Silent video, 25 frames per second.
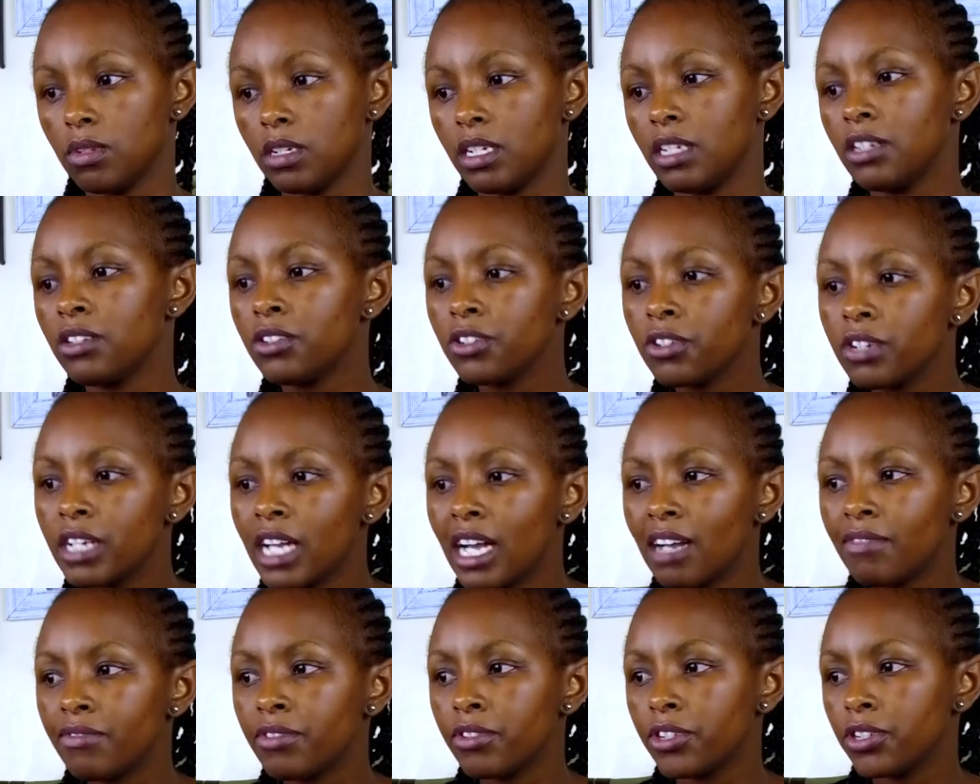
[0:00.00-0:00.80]
you don't
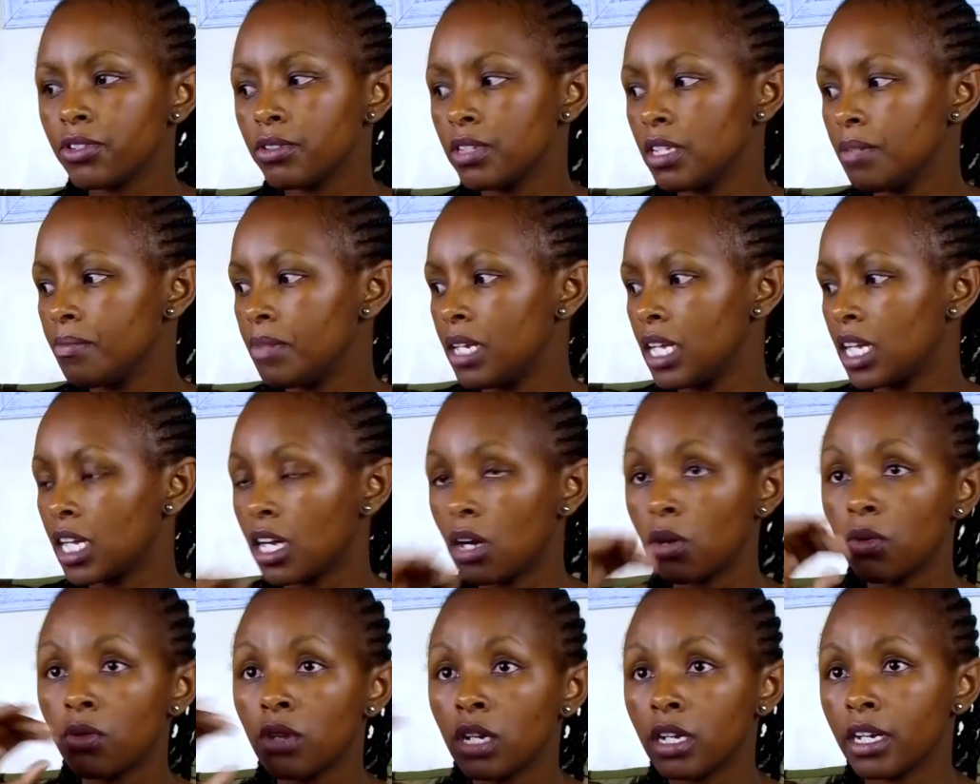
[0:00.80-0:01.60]
have to show them like a
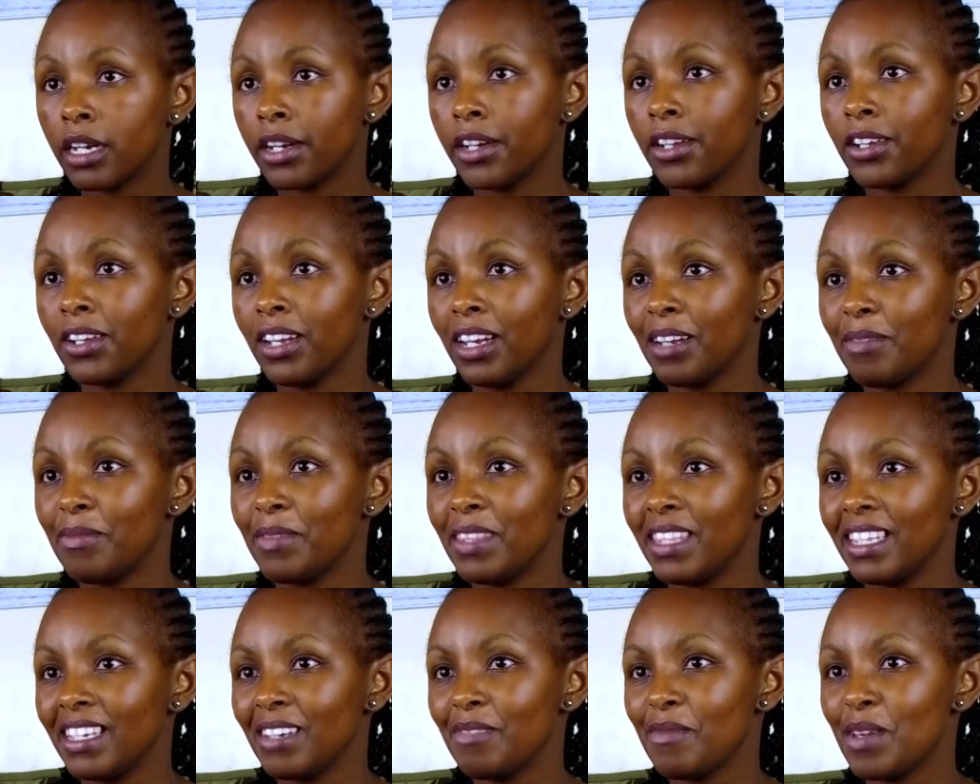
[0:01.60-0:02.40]
whole curriculum
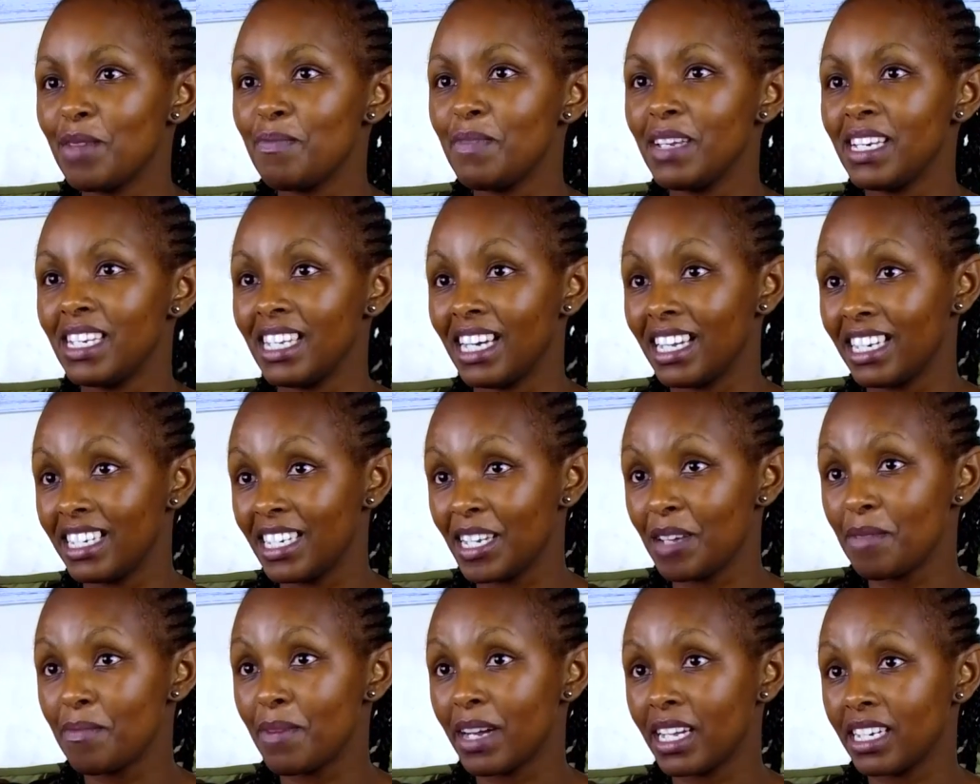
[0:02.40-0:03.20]
thing, maybe a
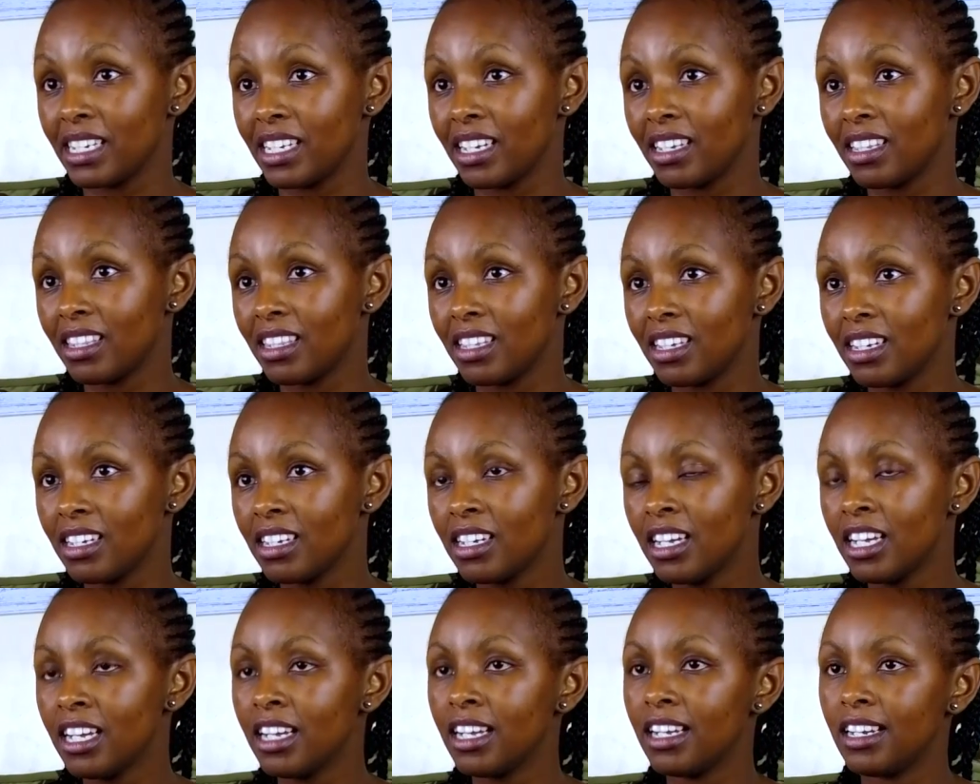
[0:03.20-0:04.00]
day-by-day thing,
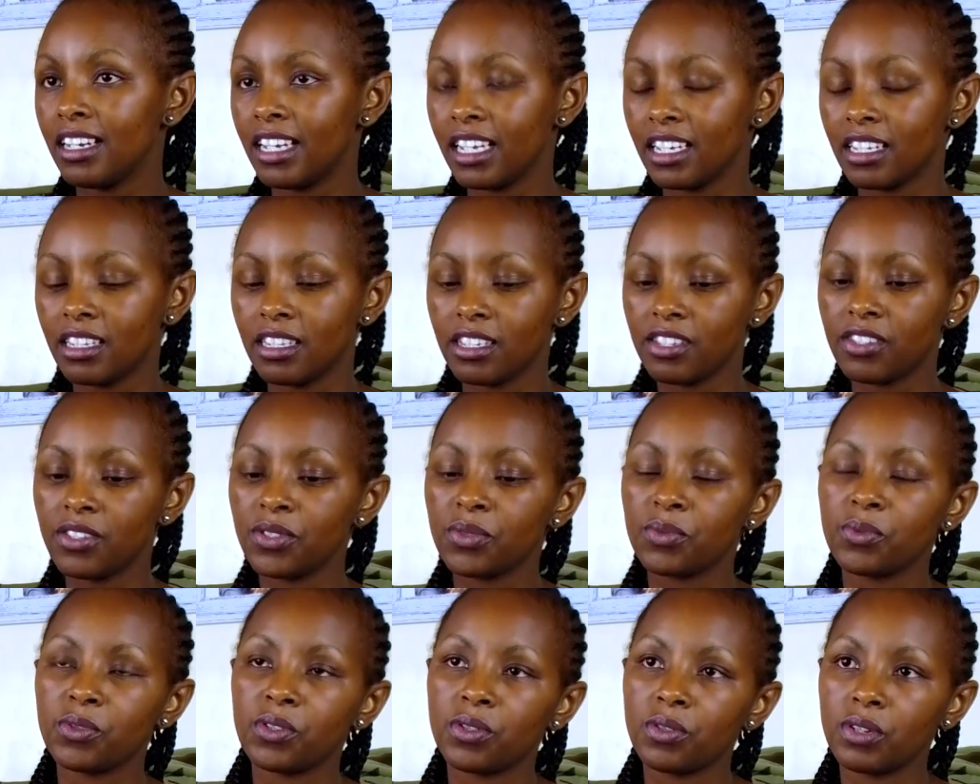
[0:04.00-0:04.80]
like this
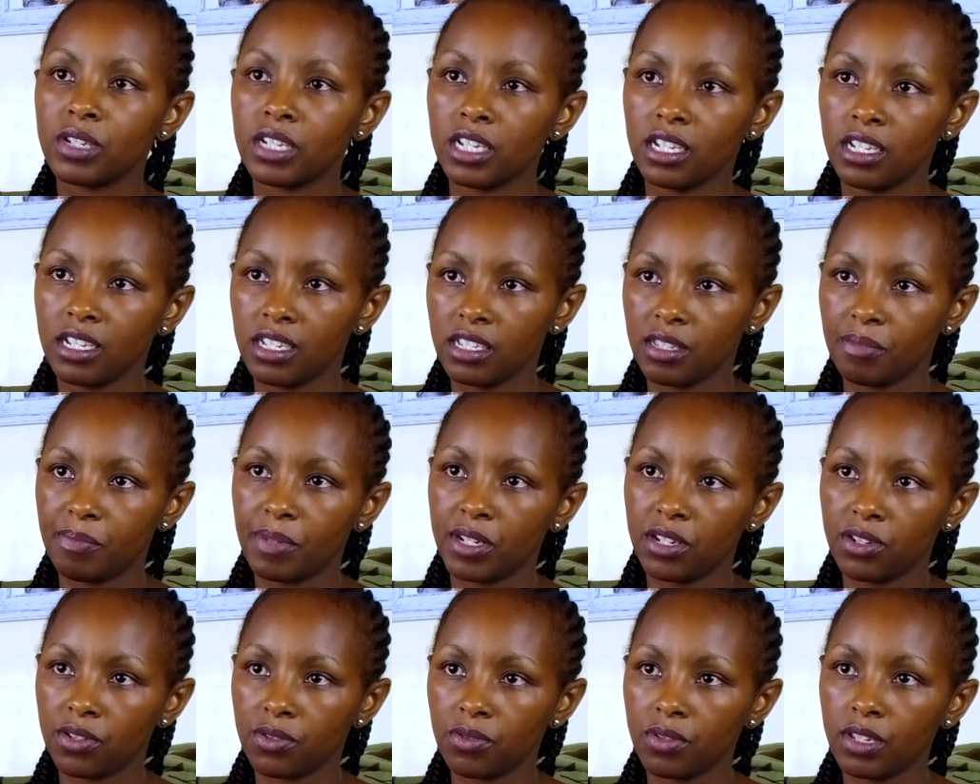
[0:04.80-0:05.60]
is what he's
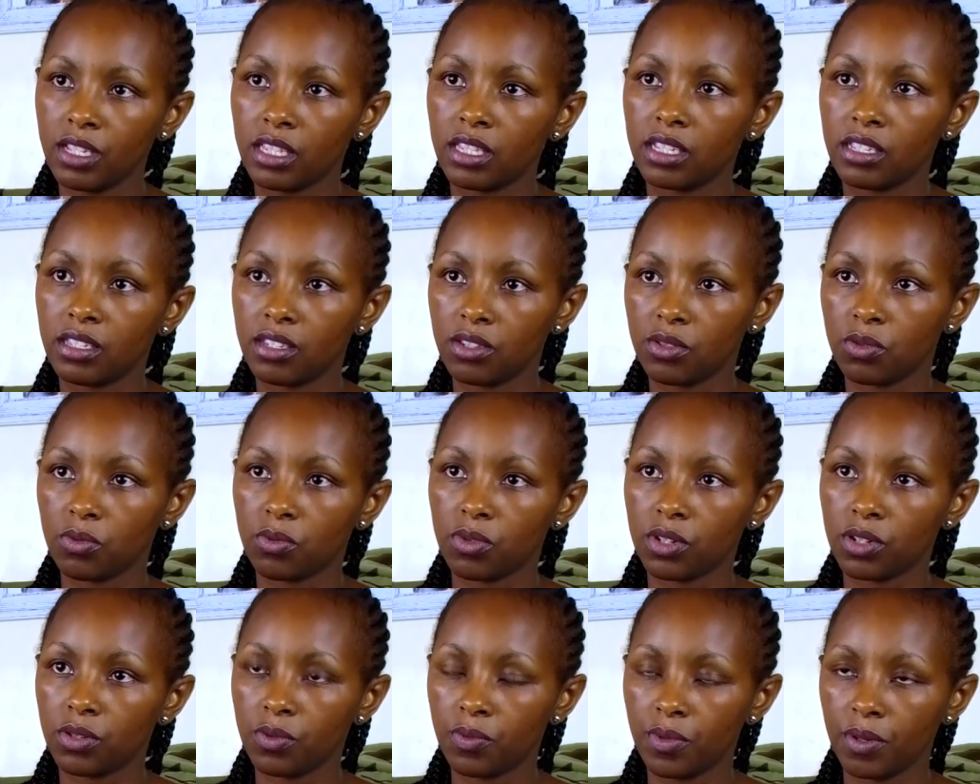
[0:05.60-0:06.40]
been doing, this is
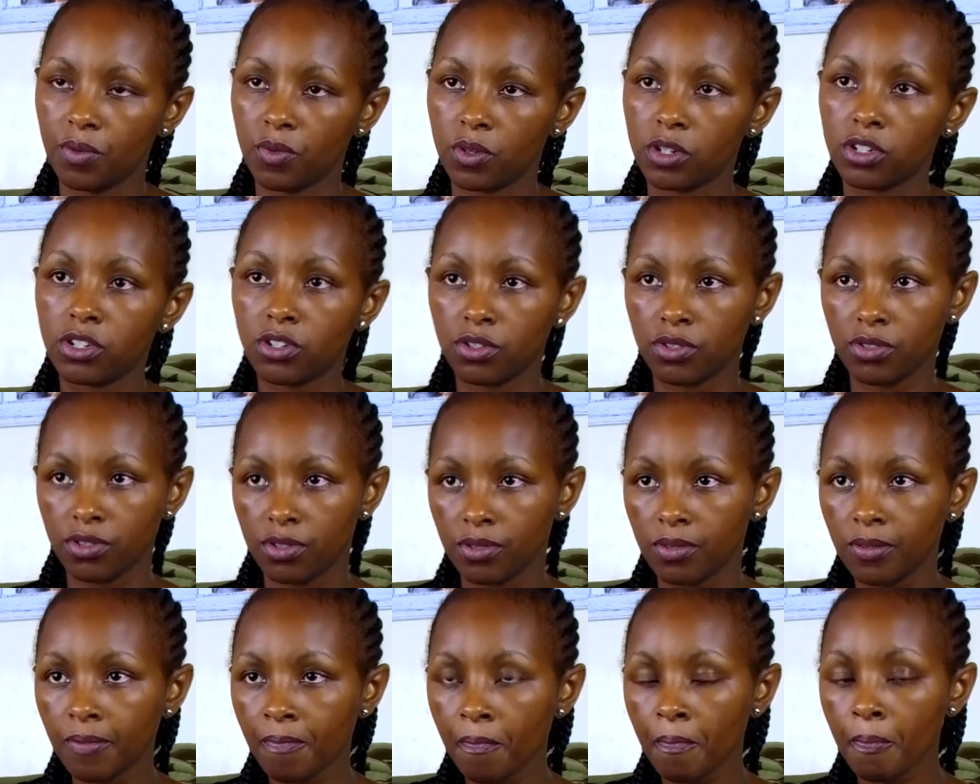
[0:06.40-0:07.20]
what we want to
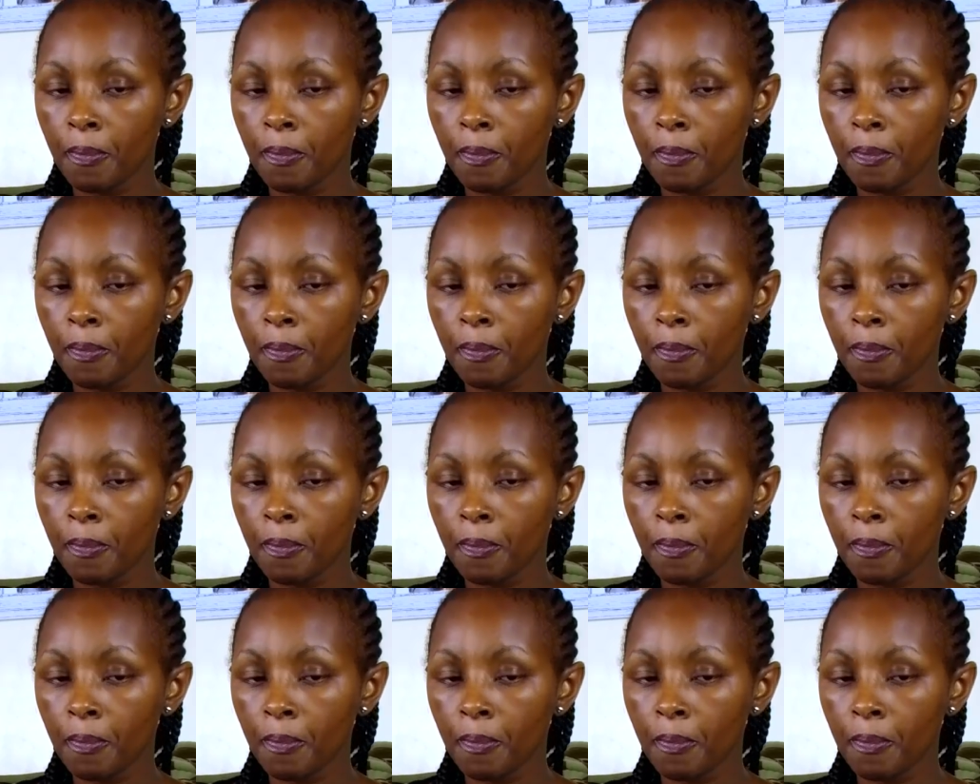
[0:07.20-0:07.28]
do.